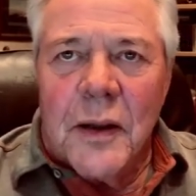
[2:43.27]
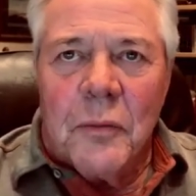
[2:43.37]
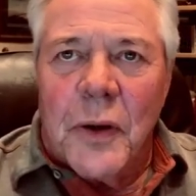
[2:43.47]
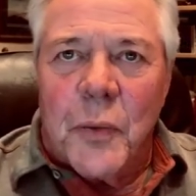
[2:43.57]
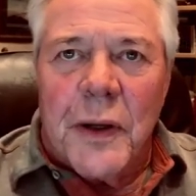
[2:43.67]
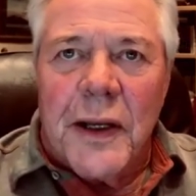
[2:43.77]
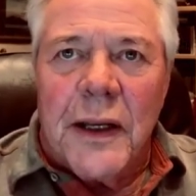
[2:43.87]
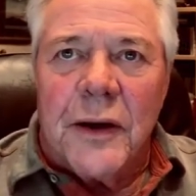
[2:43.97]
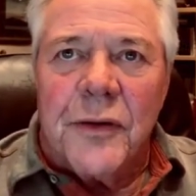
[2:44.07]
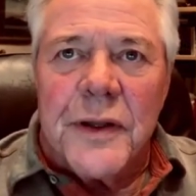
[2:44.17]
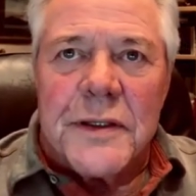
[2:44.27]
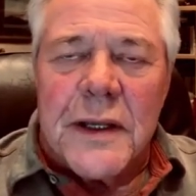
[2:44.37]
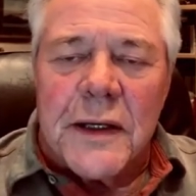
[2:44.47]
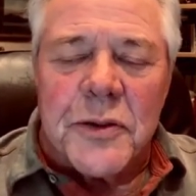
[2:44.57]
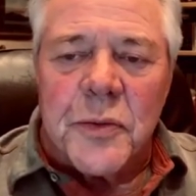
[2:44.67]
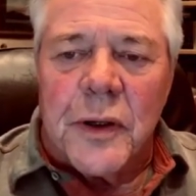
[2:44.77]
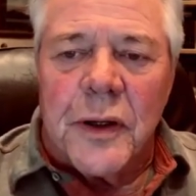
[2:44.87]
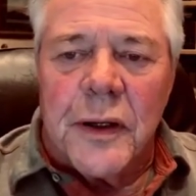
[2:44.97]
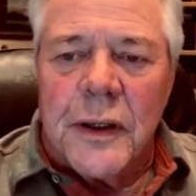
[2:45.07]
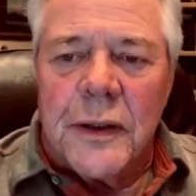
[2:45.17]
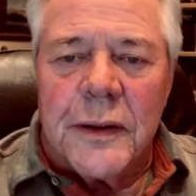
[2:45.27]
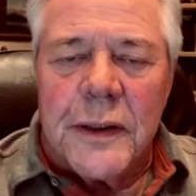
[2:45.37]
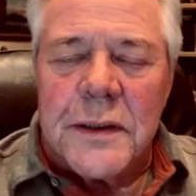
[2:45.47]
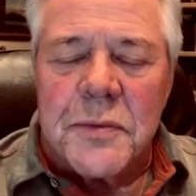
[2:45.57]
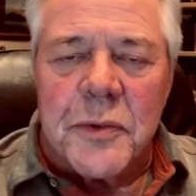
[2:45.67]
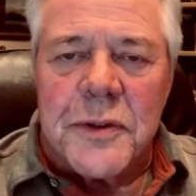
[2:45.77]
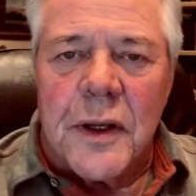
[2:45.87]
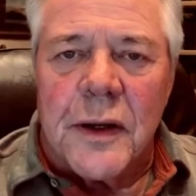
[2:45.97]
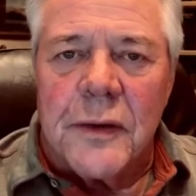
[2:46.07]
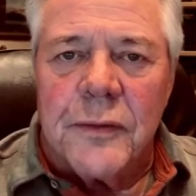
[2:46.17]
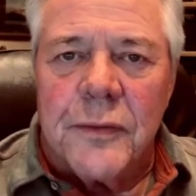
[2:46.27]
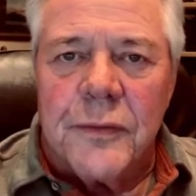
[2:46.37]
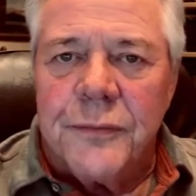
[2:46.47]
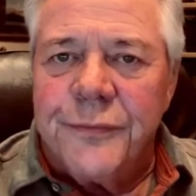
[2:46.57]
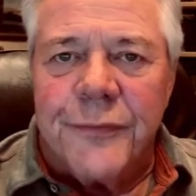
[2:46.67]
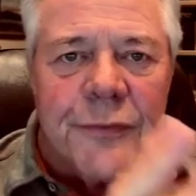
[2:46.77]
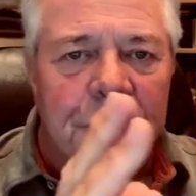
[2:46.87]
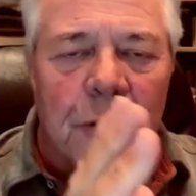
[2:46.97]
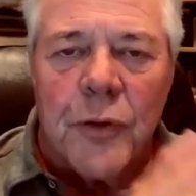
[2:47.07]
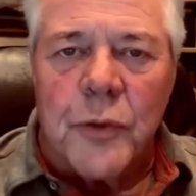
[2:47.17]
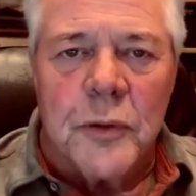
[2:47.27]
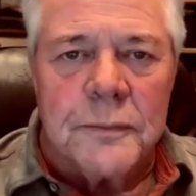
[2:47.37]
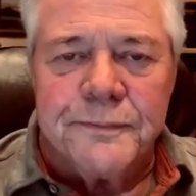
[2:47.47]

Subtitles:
but when he entered the sanctuary, his persona filled the room.